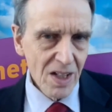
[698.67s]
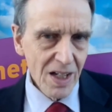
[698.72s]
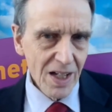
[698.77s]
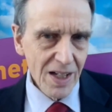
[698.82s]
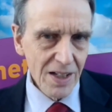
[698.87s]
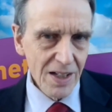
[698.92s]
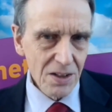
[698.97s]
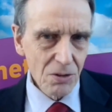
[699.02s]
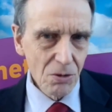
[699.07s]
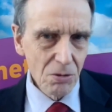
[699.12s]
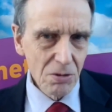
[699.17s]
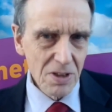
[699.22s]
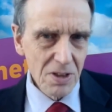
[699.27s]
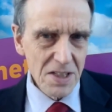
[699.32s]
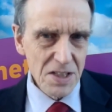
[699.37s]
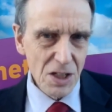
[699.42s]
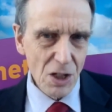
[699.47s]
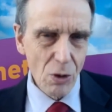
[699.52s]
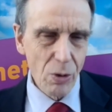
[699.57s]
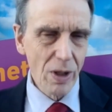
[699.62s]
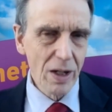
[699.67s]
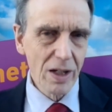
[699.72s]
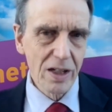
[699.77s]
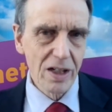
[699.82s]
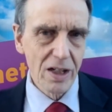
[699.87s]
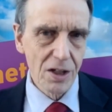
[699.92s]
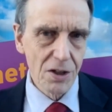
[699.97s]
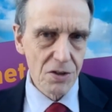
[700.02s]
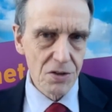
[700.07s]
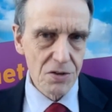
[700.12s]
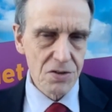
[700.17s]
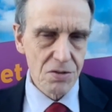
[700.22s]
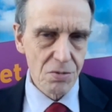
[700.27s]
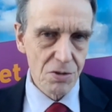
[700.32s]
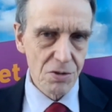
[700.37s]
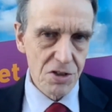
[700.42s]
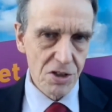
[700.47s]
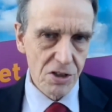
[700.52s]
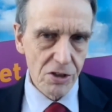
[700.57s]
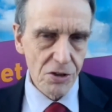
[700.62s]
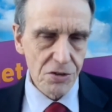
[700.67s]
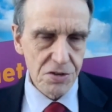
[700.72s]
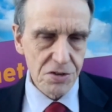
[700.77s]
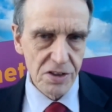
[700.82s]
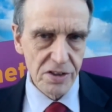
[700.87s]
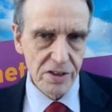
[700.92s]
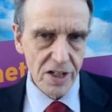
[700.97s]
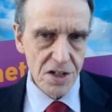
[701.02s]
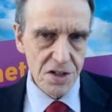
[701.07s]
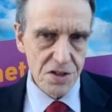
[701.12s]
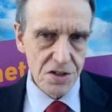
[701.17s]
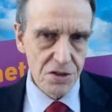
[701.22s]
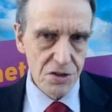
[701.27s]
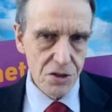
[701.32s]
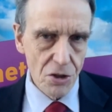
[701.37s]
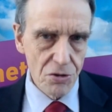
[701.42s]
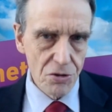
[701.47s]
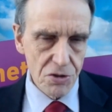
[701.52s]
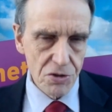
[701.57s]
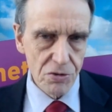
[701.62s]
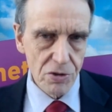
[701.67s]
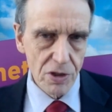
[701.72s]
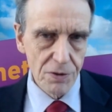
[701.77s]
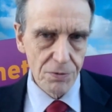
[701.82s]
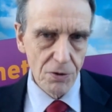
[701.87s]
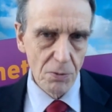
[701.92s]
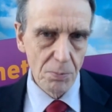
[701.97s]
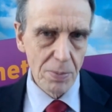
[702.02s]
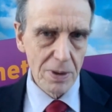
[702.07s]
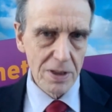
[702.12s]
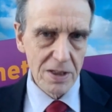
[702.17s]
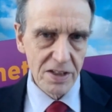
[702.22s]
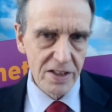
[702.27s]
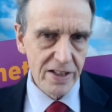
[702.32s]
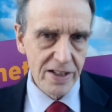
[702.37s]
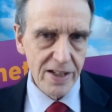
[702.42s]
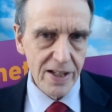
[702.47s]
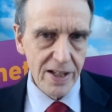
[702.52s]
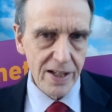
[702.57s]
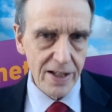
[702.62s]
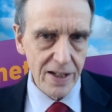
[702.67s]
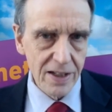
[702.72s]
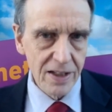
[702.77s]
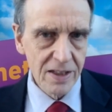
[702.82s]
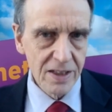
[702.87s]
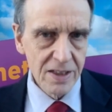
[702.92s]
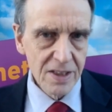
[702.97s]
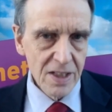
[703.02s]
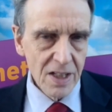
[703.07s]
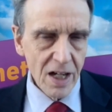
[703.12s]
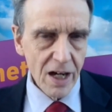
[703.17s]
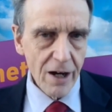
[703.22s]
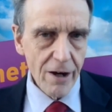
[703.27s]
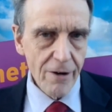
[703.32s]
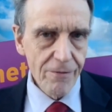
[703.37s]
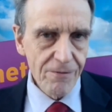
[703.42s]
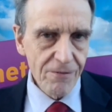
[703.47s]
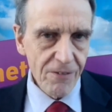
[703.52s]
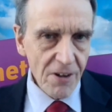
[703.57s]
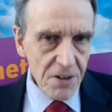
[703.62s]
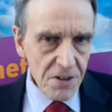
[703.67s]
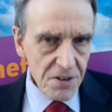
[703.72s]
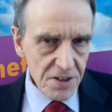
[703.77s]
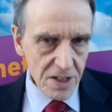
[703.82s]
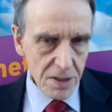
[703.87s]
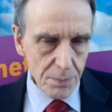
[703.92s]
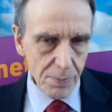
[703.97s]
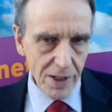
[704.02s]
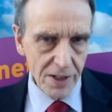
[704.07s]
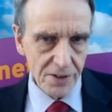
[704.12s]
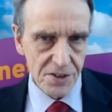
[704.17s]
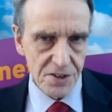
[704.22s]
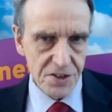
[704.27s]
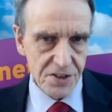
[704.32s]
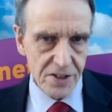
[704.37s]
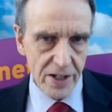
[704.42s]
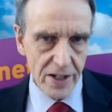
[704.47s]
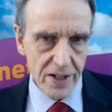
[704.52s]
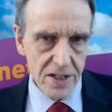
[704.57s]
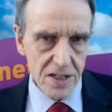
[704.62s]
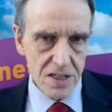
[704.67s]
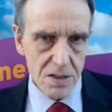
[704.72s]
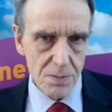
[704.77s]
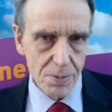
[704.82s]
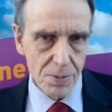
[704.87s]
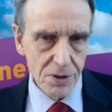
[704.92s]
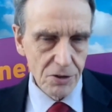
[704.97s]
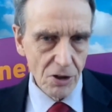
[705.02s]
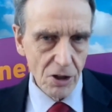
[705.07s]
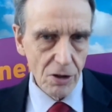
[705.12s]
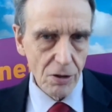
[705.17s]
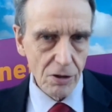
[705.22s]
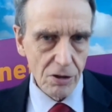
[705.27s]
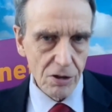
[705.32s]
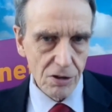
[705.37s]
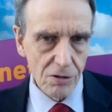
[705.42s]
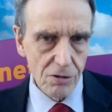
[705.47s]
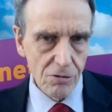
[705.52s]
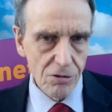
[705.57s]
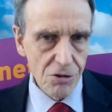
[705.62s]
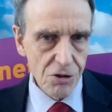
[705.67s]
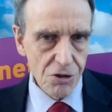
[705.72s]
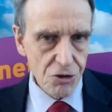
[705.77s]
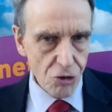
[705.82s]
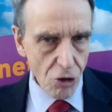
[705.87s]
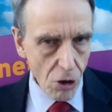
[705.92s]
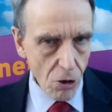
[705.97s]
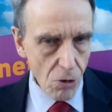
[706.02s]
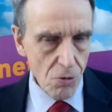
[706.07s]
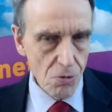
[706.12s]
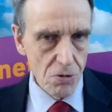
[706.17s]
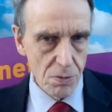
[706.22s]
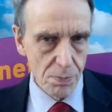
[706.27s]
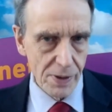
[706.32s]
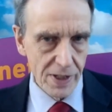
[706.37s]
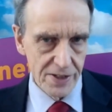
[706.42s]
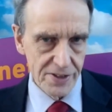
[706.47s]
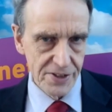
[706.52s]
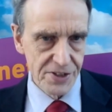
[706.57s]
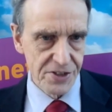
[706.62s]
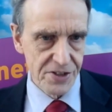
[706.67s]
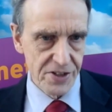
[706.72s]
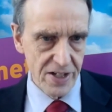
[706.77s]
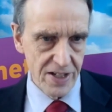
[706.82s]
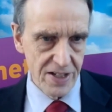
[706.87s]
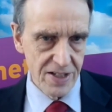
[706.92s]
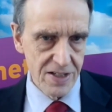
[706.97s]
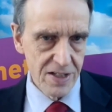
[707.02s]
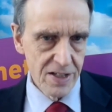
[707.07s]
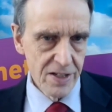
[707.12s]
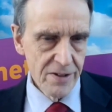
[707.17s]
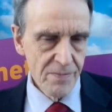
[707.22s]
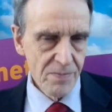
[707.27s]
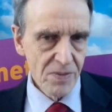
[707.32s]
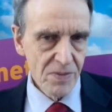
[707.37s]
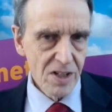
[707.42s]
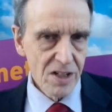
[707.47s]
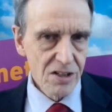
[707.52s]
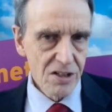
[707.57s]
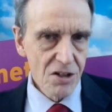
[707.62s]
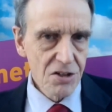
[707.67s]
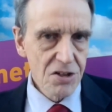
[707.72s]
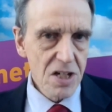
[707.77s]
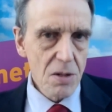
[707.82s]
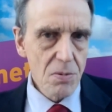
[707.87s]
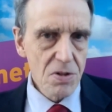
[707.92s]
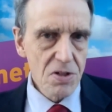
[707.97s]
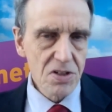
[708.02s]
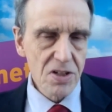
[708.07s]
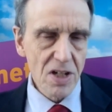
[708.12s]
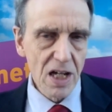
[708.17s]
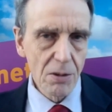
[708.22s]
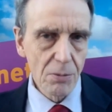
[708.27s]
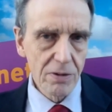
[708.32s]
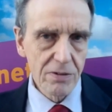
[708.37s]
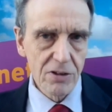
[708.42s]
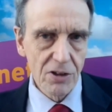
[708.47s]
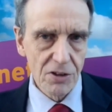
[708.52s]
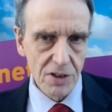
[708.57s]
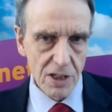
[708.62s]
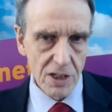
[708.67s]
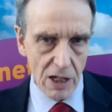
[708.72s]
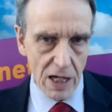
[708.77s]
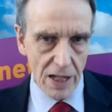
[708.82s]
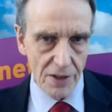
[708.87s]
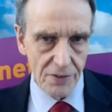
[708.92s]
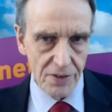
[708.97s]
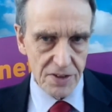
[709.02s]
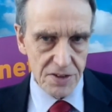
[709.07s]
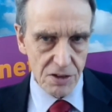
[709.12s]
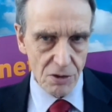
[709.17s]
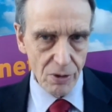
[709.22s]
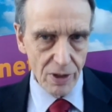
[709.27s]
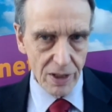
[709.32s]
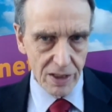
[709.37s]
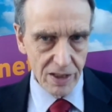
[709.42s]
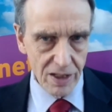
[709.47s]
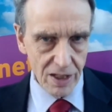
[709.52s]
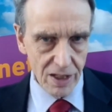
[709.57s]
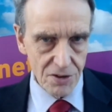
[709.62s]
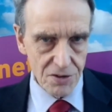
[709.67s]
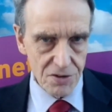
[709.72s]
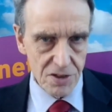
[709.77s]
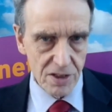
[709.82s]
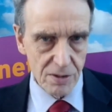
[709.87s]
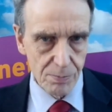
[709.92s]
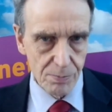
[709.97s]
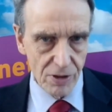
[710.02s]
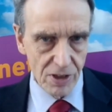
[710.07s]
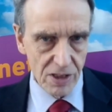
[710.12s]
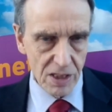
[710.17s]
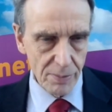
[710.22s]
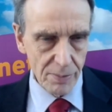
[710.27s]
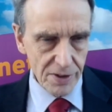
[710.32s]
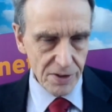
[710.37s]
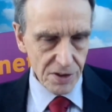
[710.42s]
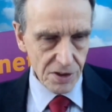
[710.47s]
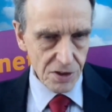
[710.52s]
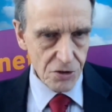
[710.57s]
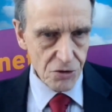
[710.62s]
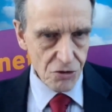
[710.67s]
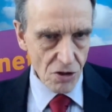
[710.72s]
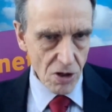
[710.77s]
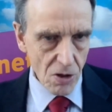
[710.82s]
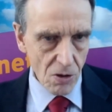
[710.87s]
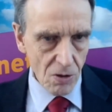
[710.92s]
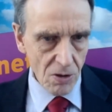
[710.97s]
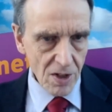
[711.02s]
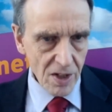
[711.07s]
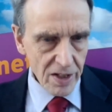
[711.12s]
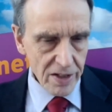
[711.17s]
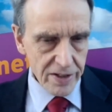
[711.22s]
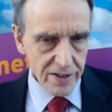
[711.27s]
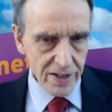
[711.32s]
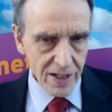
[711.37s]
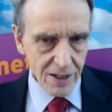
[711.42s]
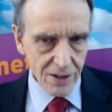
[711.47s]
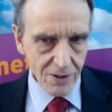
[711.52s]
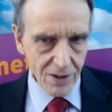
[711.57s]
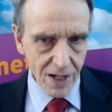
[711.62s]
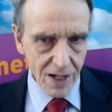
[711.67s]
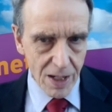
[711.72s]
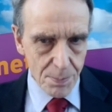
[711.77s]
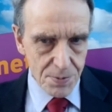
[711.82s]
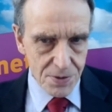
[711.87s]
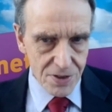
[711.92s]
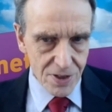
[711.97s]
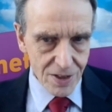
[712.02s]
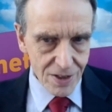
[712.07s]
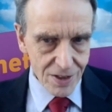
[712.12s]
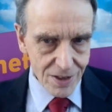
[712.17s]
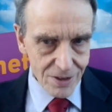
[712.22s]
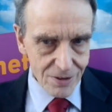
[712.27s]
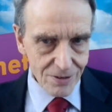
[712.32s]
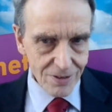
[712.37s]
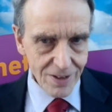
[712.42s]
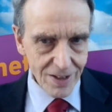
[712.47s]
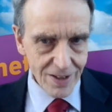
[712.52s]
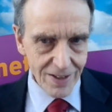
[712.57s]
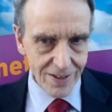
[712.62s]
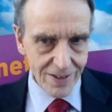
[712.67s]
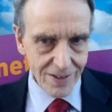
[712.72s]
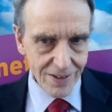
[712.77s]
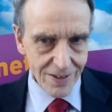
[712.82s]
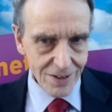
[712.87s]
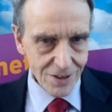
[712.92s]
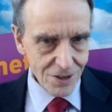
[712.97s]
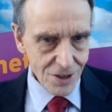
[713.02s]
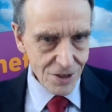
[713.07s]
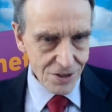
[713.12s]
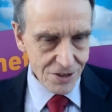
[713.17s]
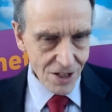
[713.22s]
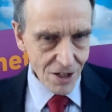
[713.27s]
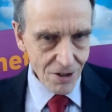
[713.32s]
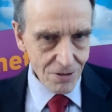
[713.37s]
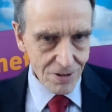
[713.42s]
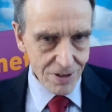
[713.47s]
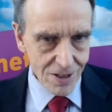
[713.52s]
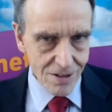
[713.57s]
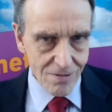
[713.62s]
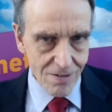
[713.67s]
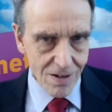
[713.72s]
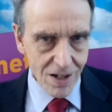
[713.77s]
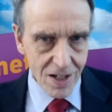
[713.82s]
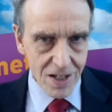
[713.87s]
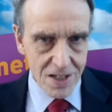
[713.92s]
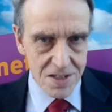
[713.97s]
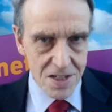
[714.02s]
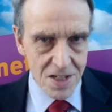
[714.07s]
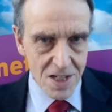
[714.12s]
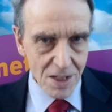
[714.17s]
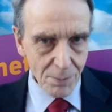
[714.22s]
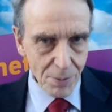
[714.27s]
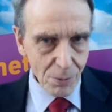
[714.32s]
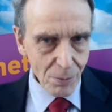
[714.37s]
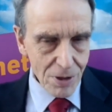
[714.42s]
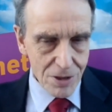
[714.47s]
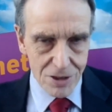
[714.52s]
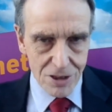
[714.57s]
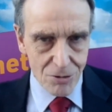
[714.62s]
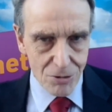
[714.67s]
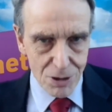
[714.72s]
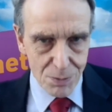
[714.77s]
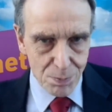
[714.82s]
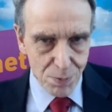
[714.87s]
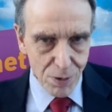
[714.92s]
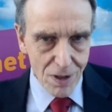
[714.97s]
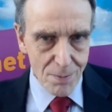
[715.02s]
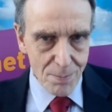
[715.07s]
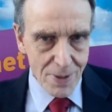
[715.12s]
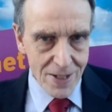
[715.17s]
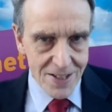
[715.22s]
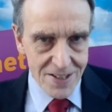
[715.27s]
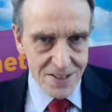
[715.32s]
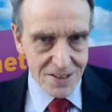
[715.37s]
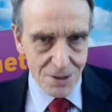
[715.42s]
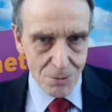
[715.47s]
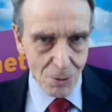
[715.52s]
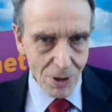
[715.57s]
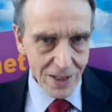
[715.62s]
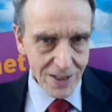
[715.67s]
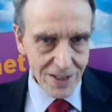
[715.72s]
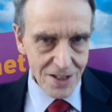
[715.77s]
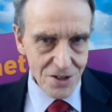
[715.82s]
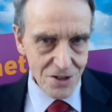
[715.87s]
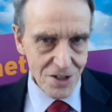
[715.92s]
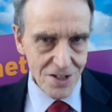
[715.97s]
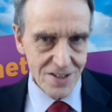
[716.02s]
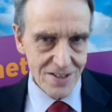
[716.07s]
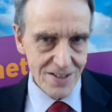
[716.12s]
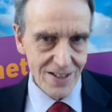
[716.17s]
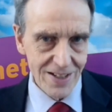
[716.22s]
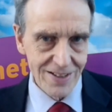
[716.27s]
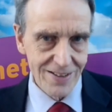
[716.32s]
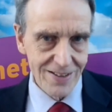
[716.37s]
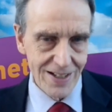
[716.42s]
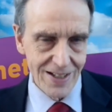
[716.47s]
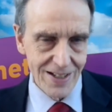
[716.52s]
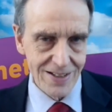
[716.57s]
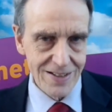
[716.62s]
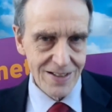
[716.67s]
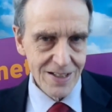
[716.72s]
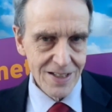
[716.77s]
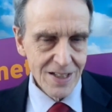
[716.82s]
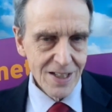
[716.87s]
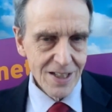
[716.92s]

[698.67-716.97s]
And all these quangos, which are costing the nation 224 billion a year, are funded by the state, but not controlled by the state. So she was saying we've got to cut these quangos and bring them under control. Now, absolutely, she's totally right. But when she was prime minister, why didn't she say that?